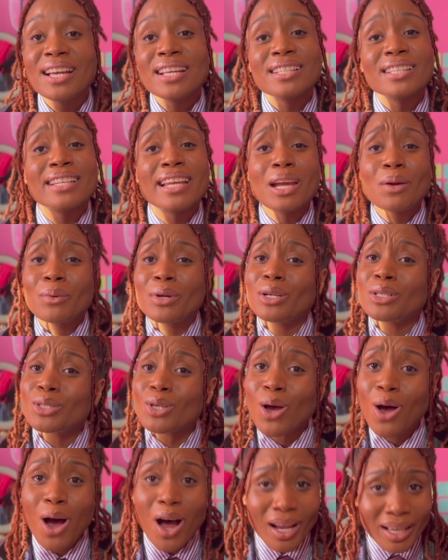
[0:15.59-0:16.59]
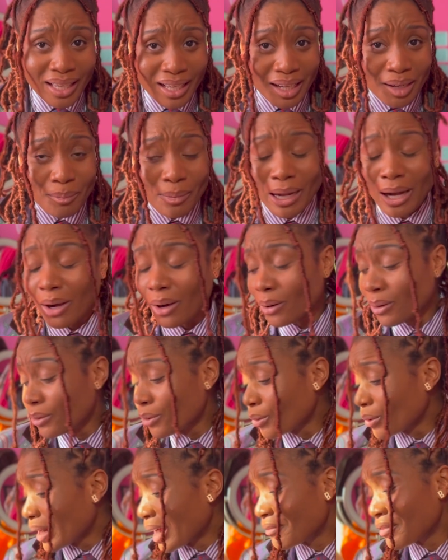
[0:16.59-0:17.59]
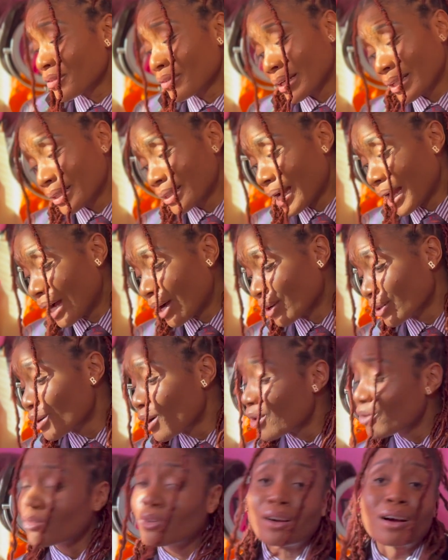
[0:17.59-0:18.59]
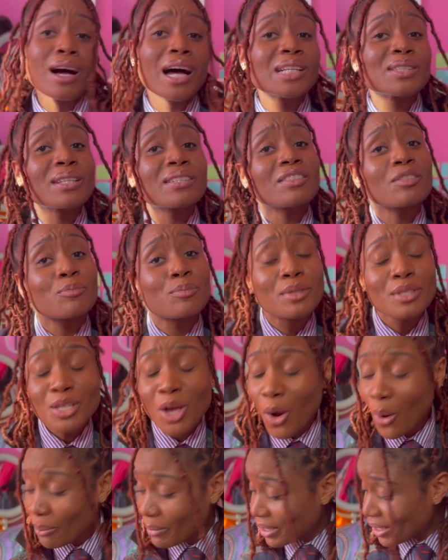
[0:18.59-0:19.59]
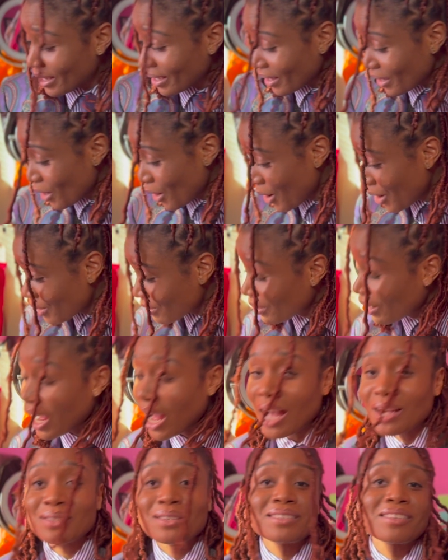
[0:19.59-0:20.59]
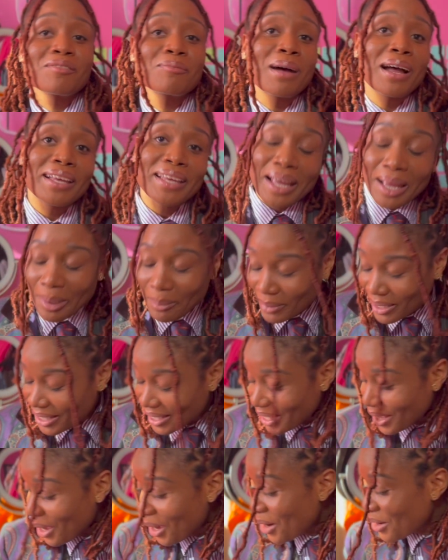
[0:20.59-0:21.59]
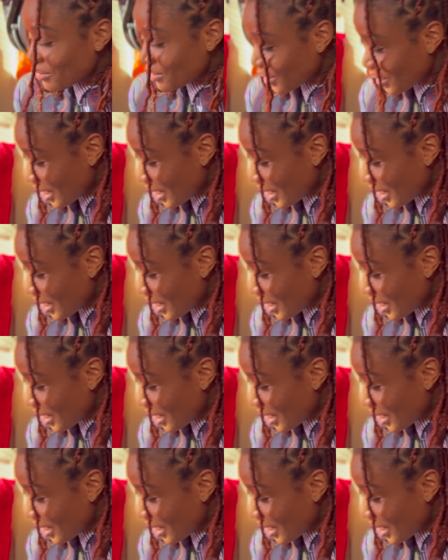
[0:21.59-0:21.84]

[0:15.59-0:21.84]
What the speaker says: Today we are talking about, I have it written down, Real Housewives of Potomac, Real Housewives of Miami, Real